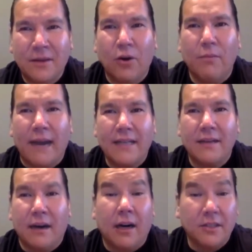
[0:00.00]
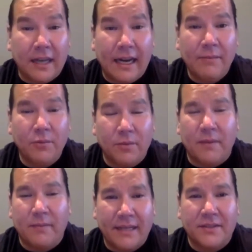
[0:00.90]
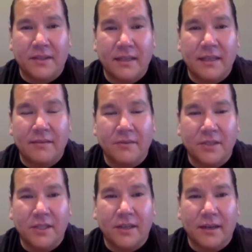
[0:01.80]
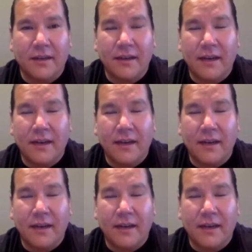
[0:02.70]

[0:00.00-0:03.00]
Oh, Matt, all time would be Matt Sundin for sure.